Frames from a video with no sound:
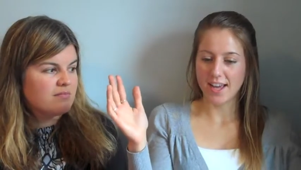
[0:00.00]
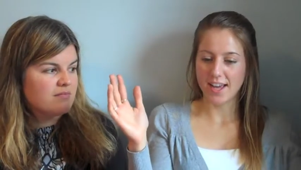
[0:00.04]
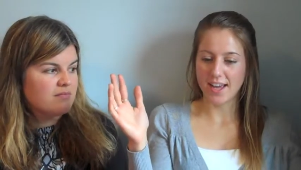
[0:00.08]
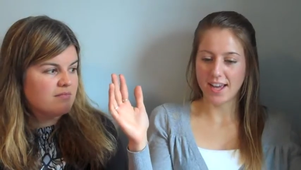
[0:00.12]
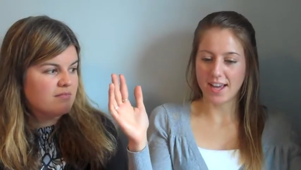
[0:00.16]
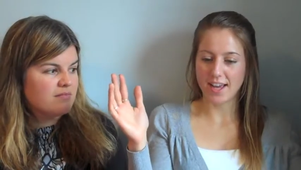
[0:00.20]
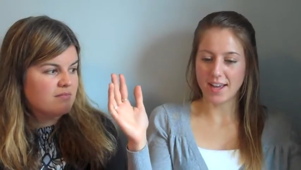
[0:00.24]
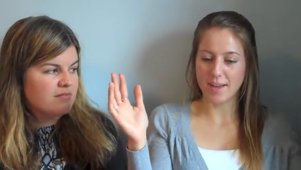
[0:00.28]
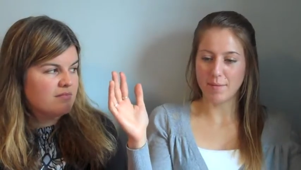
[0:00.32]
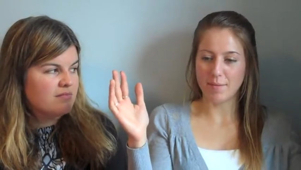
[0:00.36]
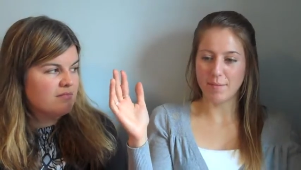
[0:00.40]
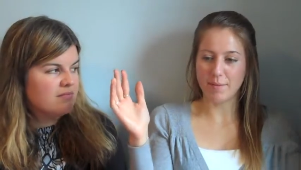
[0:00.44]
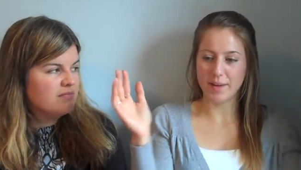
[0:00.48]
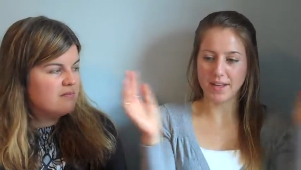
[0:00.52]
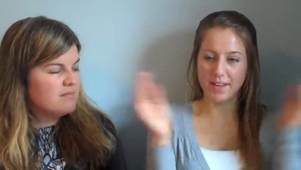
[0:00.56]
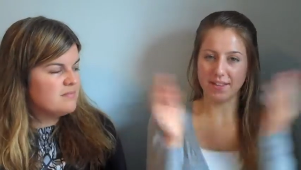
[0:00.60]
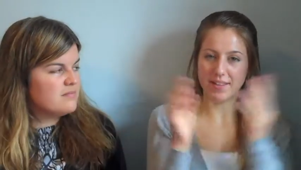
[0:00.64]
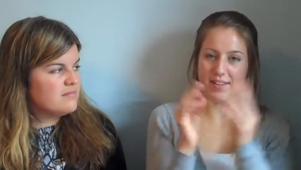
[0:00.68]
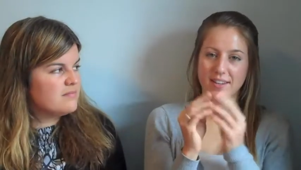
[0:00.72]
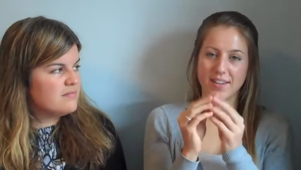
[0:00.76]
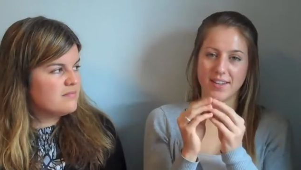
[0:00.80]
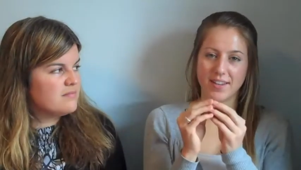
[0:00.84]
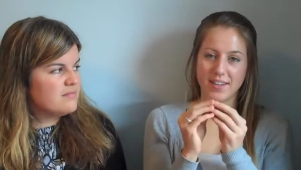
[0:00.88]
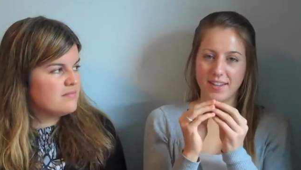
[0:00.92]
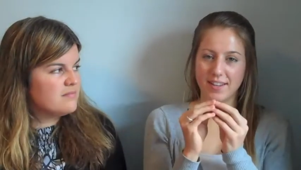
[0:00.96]
Speaker 1: and
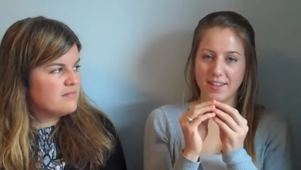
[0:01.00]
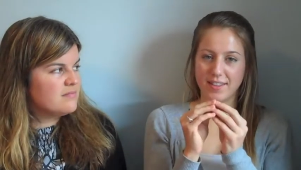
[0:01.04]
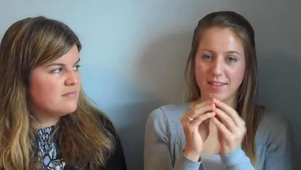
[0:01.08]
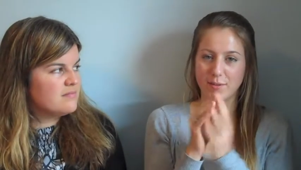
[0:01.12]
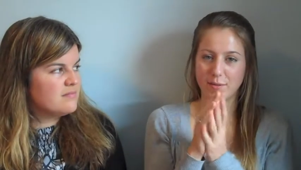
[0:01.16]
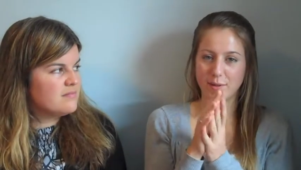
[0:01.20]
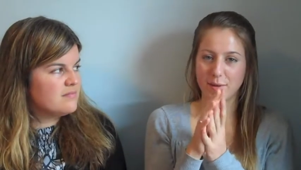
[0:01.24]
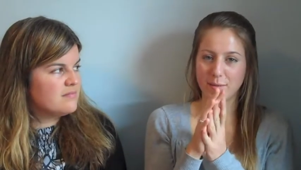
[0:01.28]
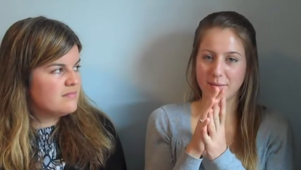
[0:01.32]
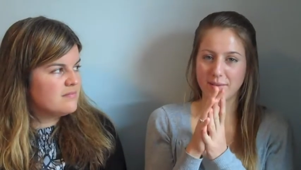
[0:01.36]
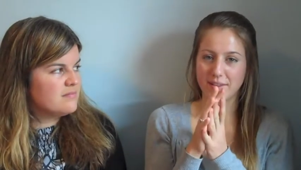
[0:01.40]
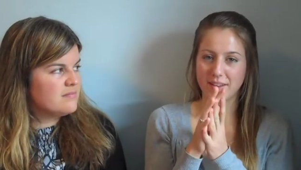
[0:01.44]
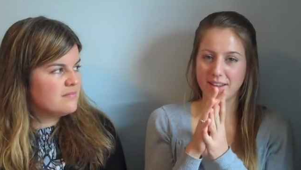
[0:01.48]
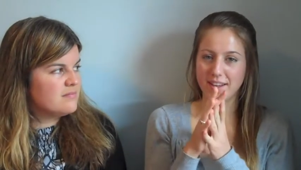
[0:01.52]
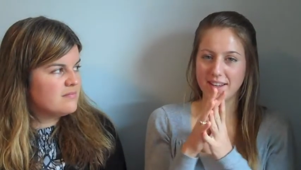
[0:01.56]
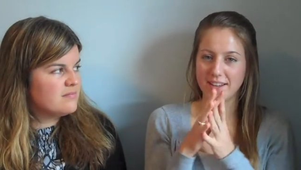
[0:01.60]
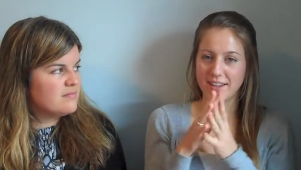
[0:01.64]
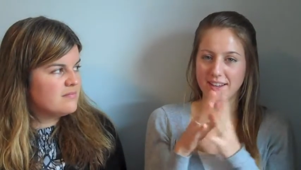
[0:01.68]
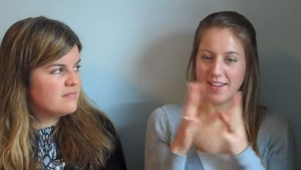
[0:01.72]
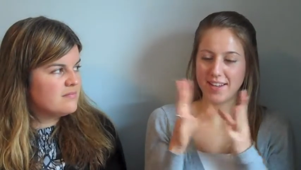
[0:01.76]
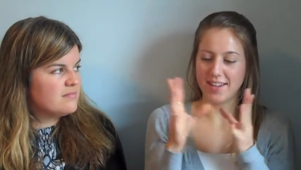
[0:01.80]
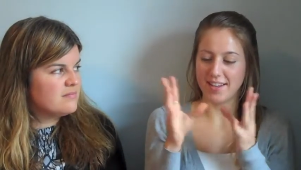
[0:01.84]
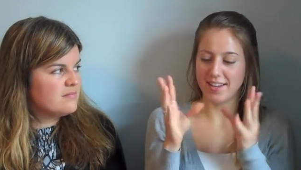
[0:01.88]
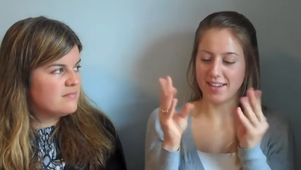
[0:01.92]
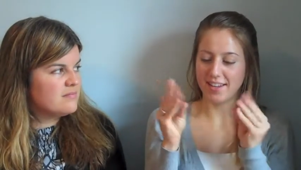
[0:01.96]
paste it in the
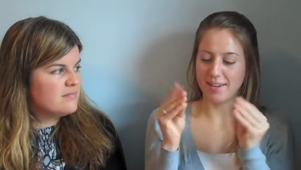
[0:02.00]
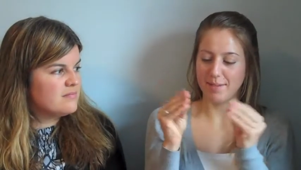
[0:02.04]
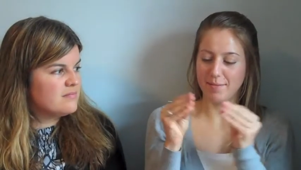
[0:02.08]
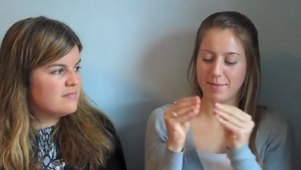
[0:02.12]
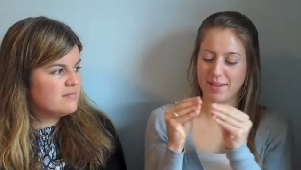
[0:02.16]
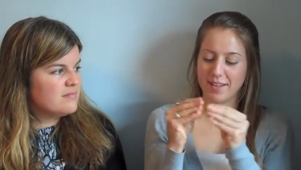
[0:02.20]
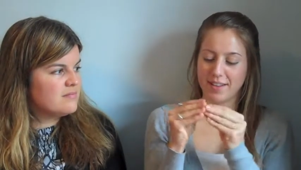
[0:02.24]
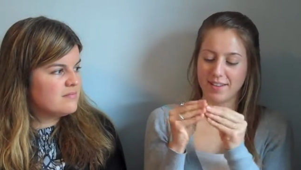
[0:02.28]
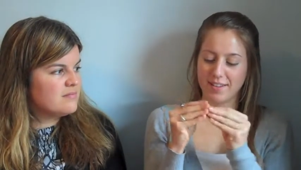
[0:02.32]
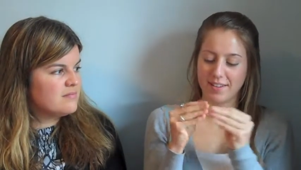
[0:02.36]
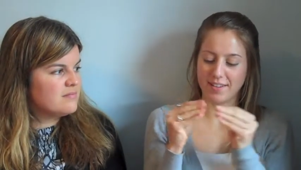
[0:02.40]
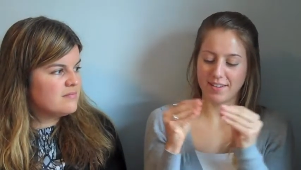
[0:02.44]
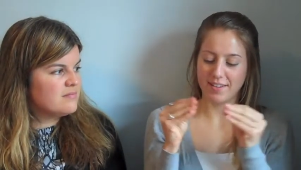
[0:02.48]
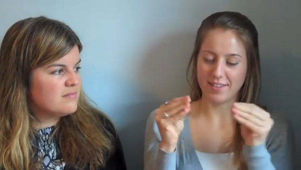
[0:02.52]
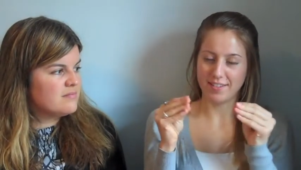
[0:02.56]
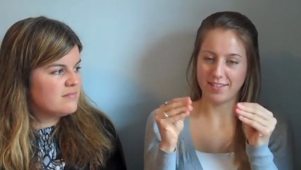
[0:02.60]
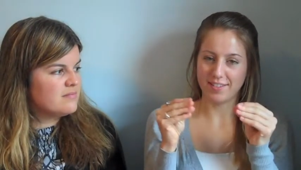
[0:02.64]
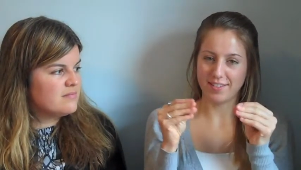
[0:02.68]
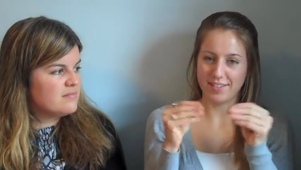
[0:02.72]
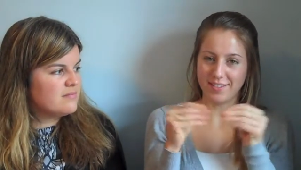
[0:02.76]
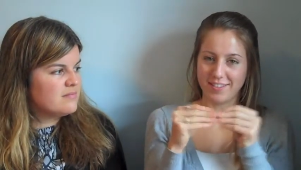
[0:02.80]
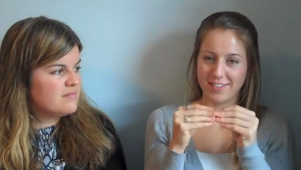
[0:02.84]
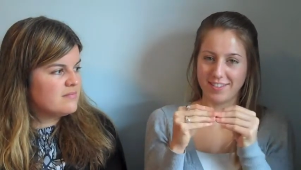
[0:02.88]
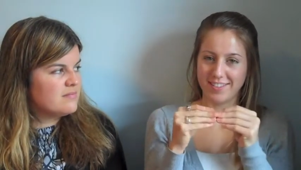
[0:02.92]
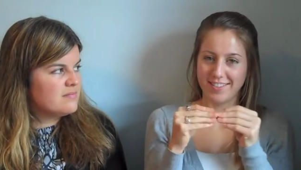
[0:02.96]
website and it makes it
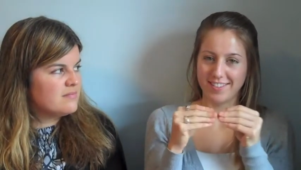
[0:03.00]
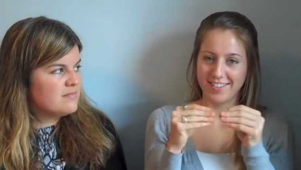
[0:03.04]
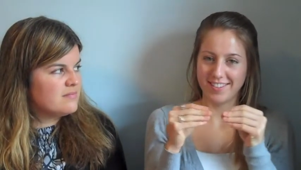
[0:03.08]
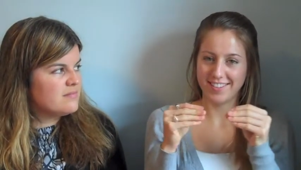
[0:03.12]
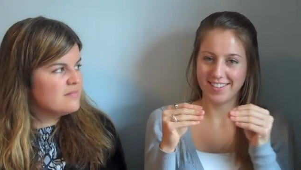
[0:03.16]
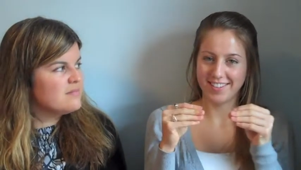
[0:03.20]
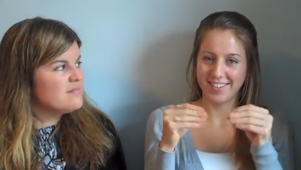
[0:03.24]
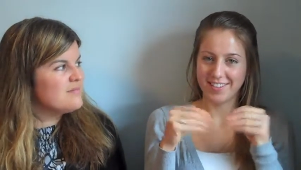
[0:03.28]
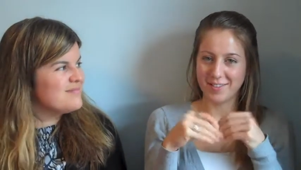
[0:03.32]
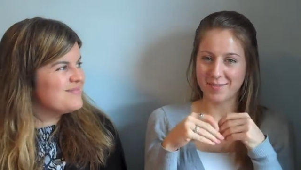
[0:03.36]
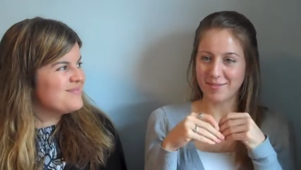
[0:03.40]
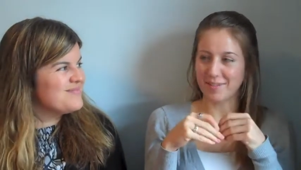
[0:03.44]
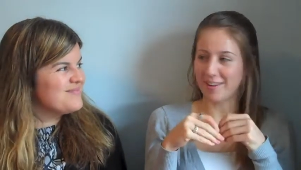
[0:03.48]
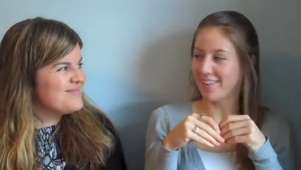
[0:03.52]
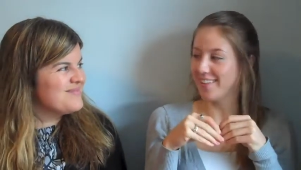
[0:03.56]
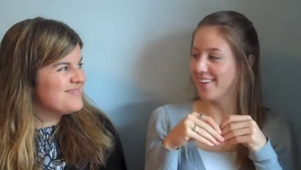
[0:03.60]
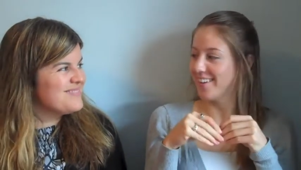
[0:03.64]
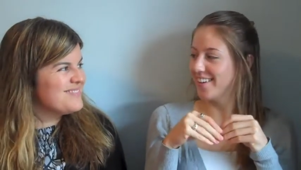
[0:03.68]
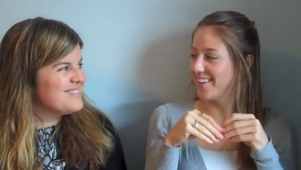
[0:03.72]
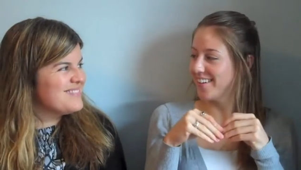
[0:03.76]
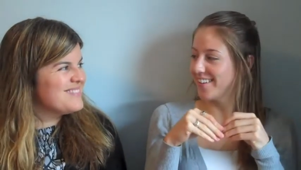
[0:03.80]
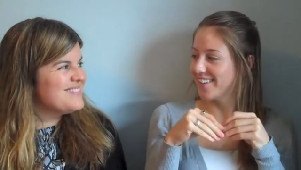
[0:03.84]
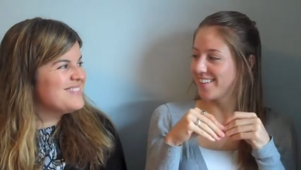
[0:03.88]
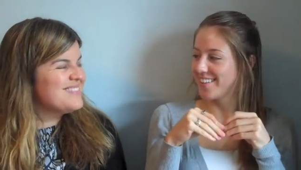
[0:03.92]
a little smaller.